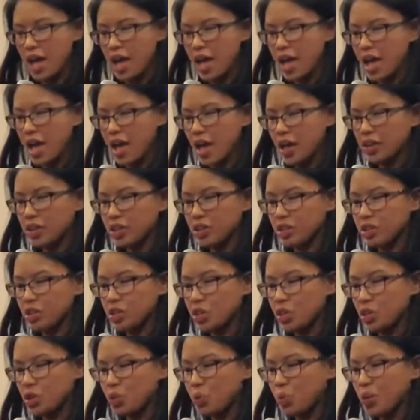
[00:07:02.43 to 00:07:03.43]
And
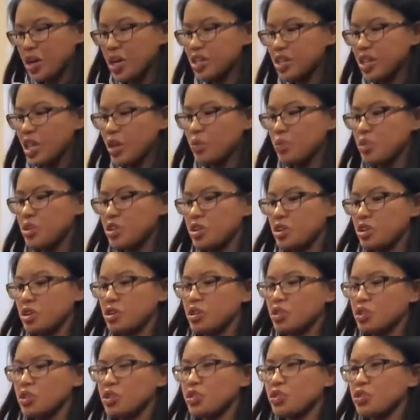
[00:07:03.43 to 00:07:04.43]
the way that
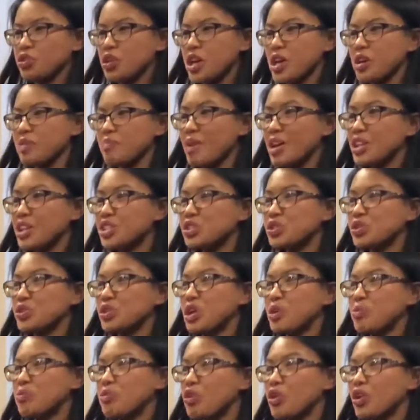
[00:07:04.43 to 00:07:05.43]
we create
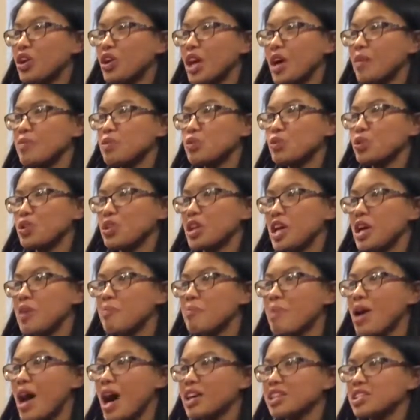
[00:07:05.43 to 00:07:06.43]
mentoring programs with an
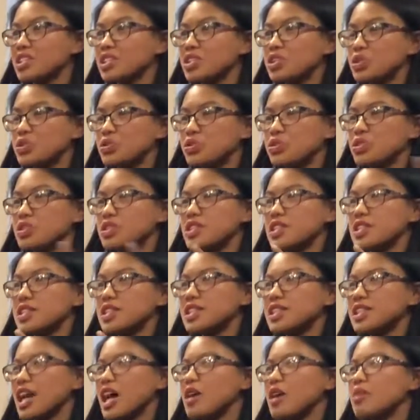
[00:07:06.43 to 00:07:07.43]
impact is through
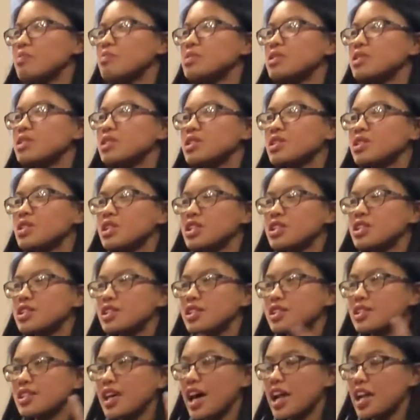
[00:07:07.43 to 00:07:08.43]
these steps:
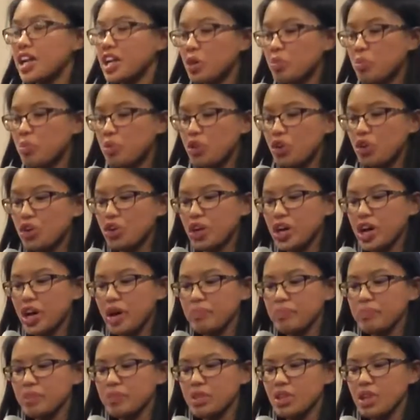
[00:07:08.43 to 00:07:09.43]
designing a
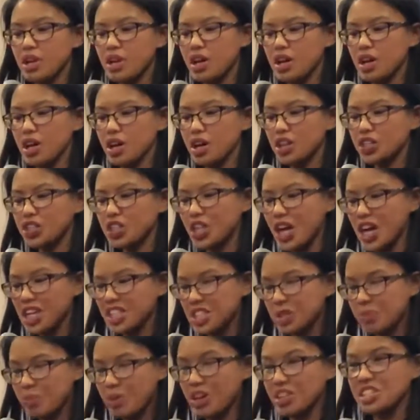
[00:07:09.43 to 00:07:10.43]
program,
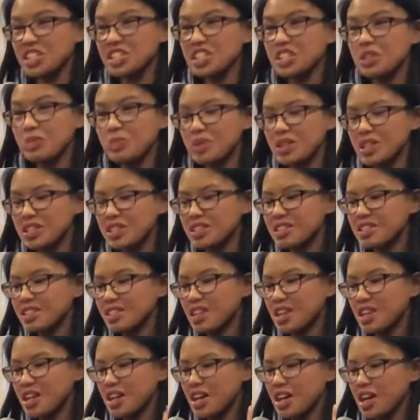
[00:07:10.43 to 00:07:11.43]
attracting
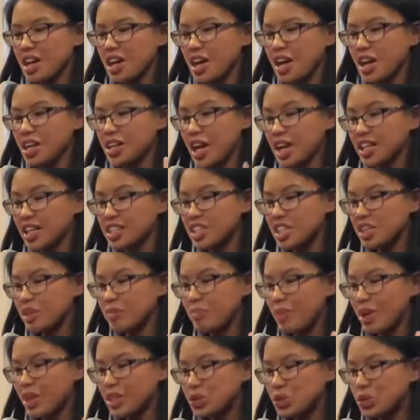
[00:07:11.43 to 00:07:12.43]
participants,
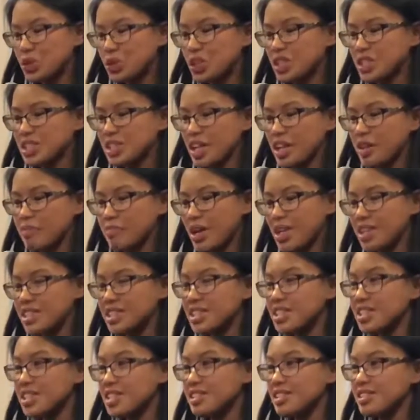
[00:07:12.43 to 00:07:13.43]
connecting mentors and
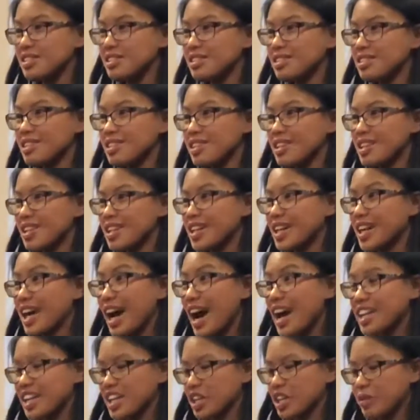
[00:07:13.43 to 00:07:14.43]
mentees,
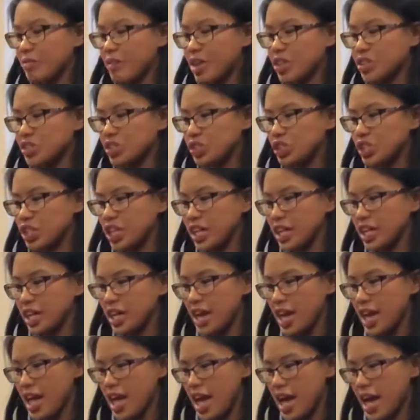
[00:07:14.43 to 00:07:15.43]
guiding
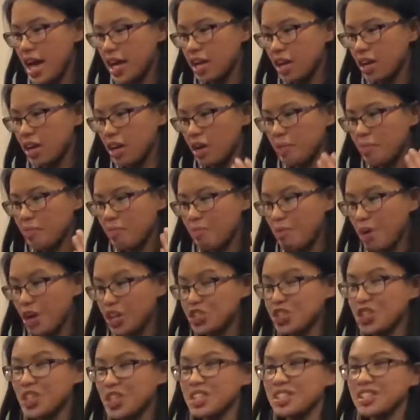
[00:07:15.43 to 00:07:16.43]
mentoring, and
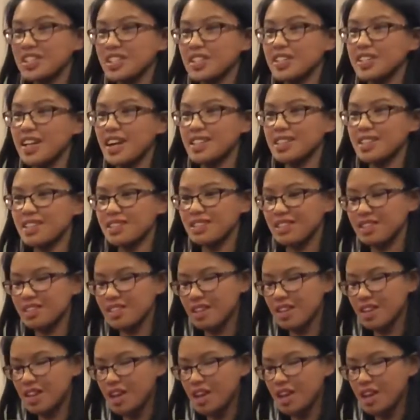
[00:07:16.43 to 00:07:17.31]
measuring success.